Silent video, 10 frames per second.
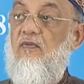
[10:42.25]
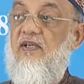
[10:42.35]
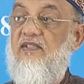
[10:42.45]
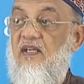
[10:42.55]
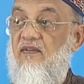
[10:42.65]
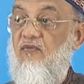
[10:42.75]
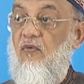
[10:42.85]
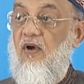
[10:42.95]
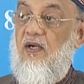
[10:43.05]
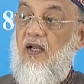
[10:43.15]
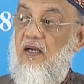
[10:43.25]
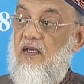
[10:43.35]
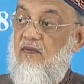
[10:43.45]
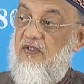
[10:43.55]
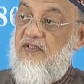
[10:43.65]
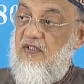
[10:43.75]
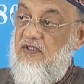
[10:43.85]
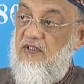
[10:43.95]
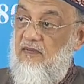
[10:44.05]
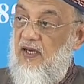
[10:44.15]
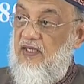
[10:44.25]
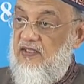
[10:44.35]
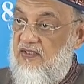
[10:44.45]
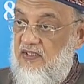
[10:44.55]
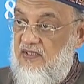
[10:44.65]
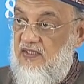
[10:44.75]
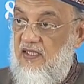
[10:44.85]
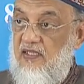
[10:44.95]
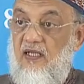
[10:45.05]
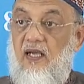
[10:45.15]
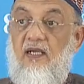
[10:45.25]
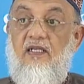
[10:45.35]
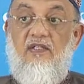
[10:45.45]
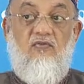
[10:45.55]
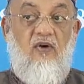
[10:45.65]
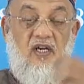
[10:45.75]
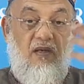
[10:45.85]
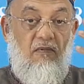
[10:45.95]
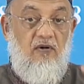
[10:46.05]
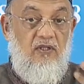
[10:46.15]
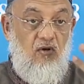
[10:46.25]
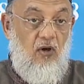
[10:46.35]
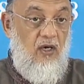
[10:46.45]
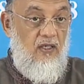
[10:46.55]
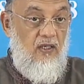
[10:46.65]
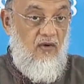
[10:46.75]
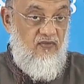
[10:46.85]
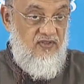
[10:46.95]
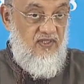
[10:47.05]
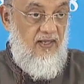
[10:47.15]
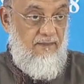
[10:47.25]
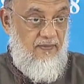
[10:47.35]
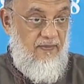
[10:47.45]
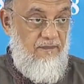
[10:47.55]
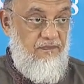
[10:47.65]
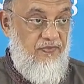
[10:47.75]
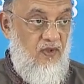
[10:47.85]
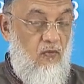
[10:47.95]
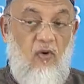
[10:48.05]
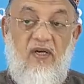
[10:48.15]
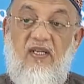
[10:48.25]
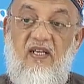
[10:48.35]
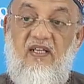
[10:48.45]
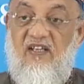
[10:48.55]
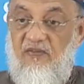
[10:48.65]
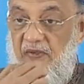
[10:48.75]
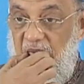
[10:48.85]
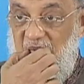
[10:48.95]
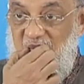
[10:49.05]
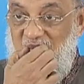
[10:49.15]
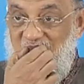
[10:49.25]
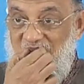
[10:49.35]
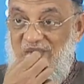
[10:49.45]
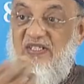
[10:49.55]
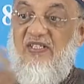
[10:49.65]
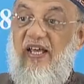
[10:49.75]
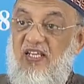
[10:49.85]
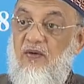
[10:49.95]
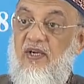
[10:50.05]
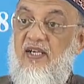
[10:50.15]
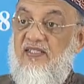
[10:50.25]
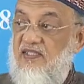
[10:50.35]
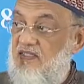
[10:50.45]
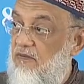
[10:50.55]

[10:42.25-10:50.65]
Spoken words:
to myself, what kind of a stingy man is this that he is worried about the oil of his lamp? What can he give me? He said, anyway, since